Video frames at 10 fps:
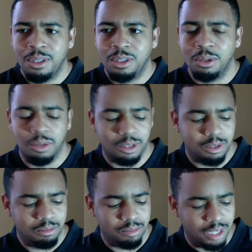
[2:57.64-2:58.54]
you were
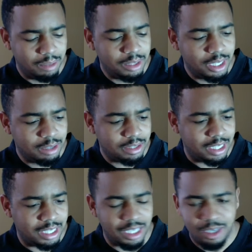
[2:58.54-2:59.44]
dumb enough to
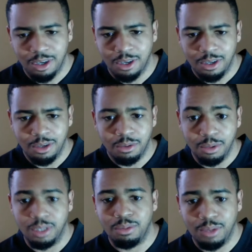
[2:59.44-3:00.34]
get caught
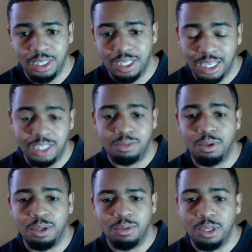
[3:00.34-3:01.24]
with weed and
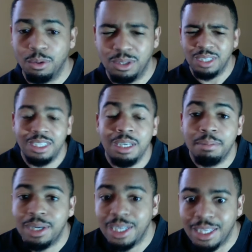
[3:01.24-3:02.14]
smoking weed, going team
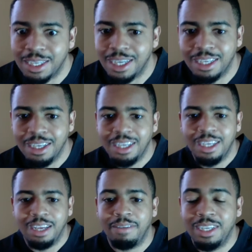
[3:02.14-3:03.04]
plane. Like,
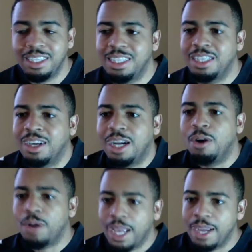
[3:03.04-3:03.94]
if anything, you're like,
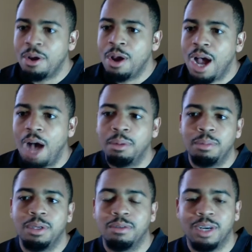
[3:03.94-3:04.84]
okay, I'm gonna
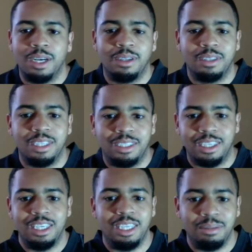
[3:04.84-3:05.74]
be around the
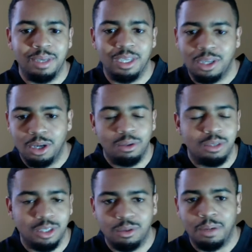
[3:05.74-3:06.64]
team and the
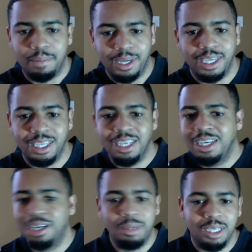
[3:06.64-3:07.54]
coaches on the plane.
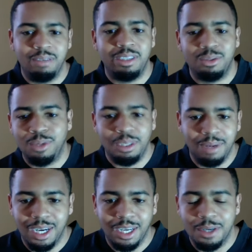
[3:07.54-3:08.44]
Let me leave this weed
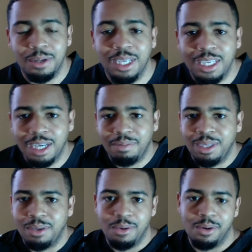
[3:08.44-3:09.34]
behind. No, he kept
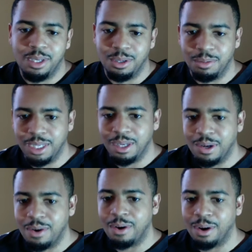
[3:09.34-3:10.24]
it on him in the
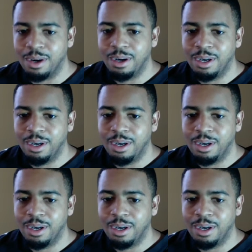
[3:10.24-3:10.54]
car.